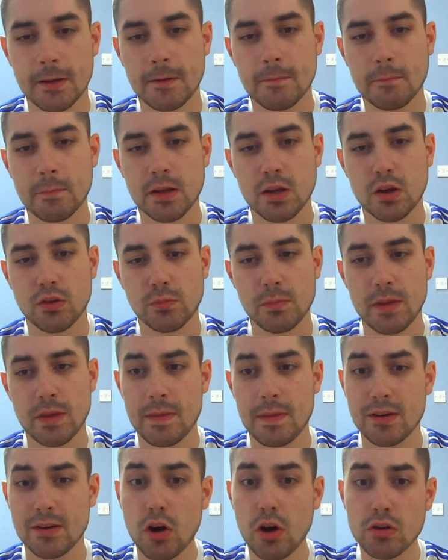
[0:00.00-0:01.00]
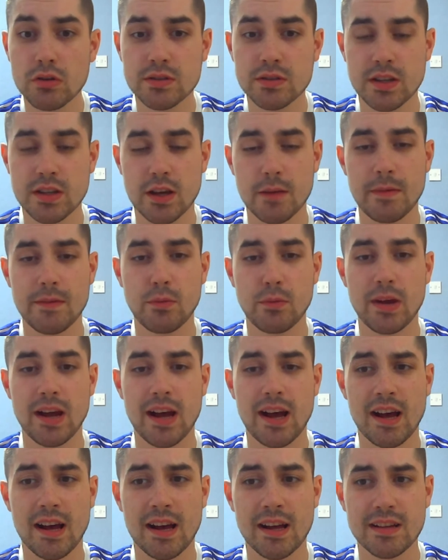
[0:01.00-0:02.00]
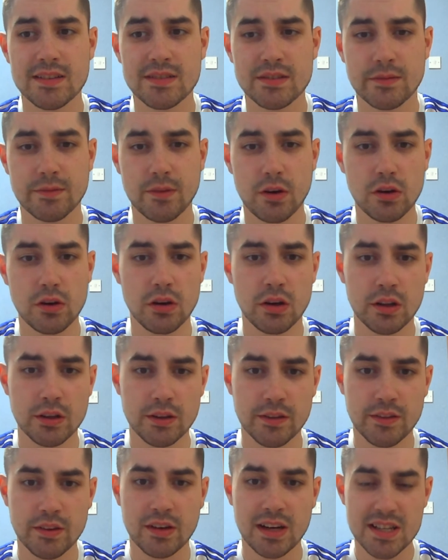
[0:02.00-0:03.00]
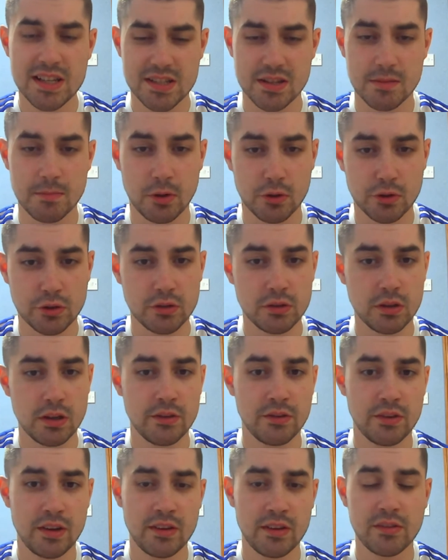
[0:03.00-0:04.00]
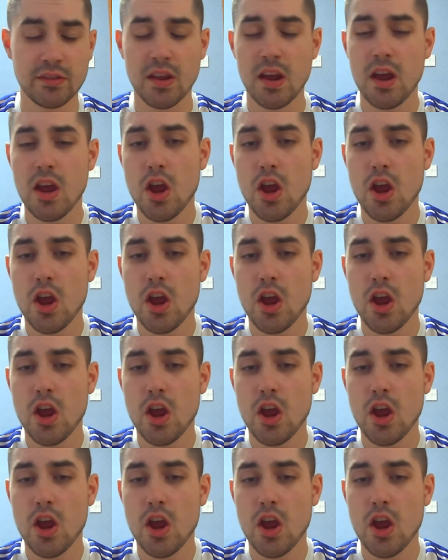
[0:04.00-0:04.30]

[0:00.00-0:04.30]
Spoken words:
because maybe long term, if we are to follow the Leicester model, as it's